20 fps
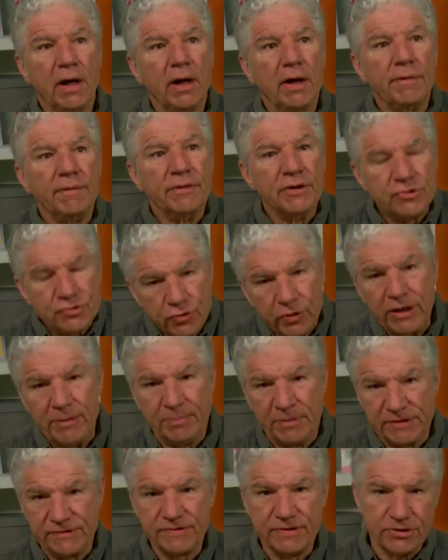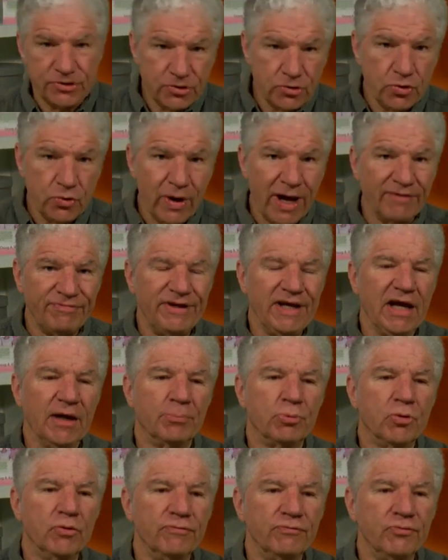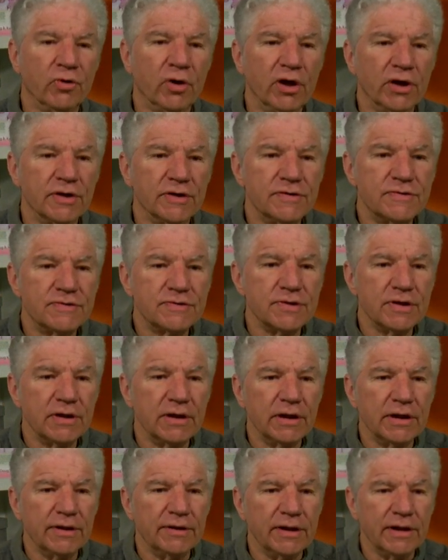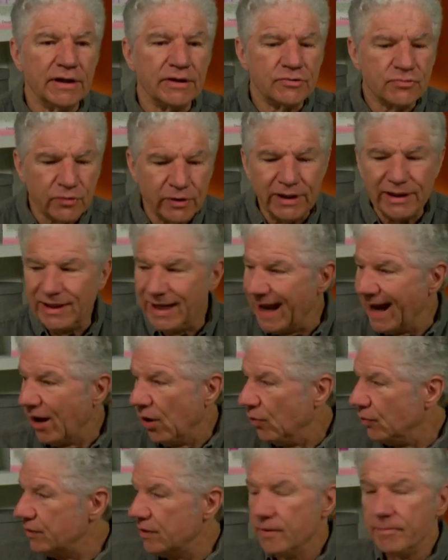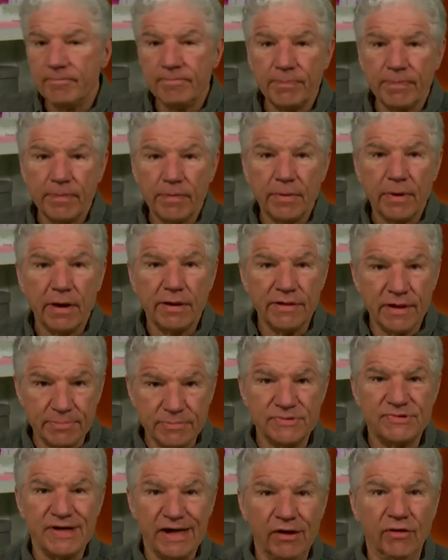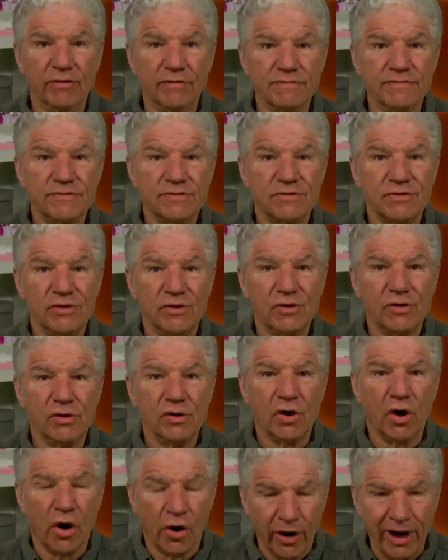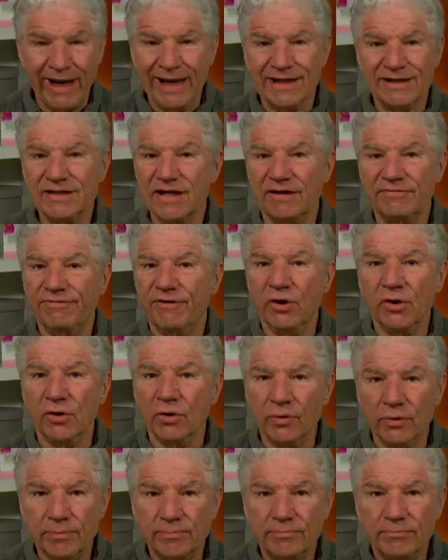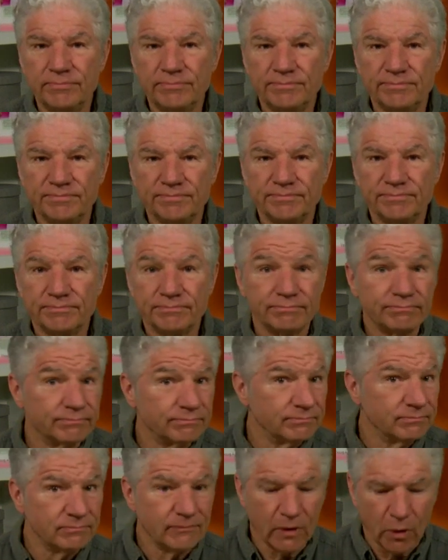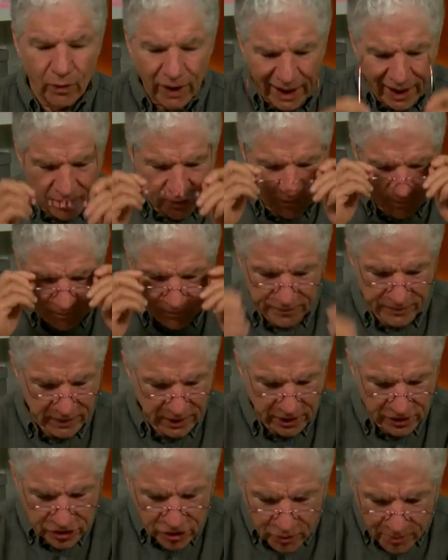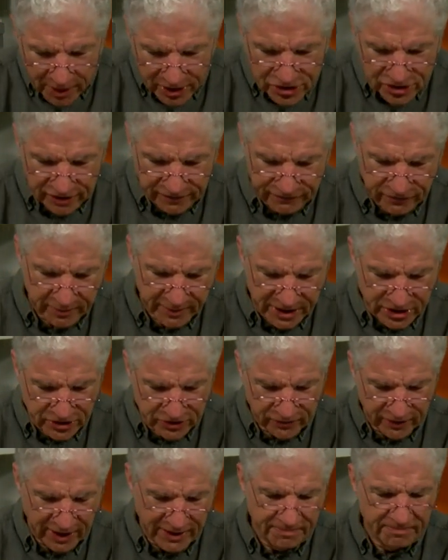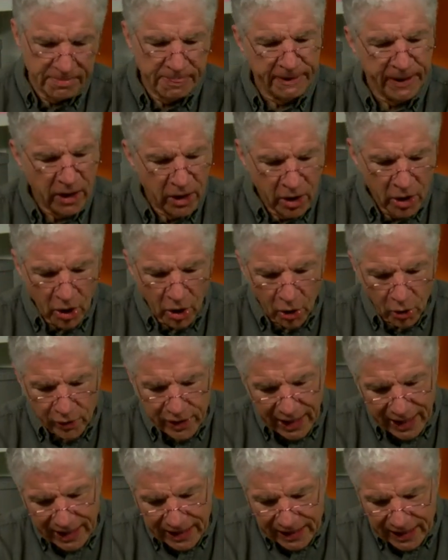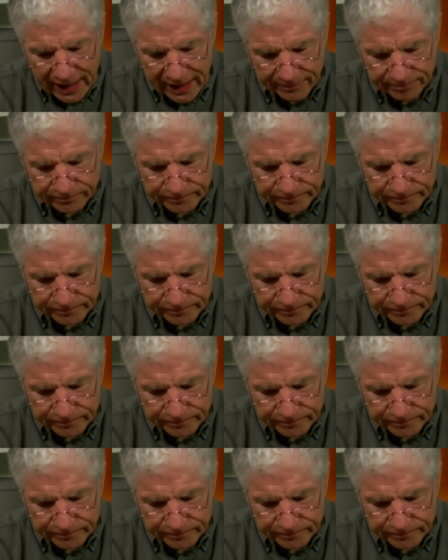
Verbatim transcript: the treatments, the two FDA-approved drugs that treat gout themselves are antifungal. Wow. Too much information, right? Okay. Uh,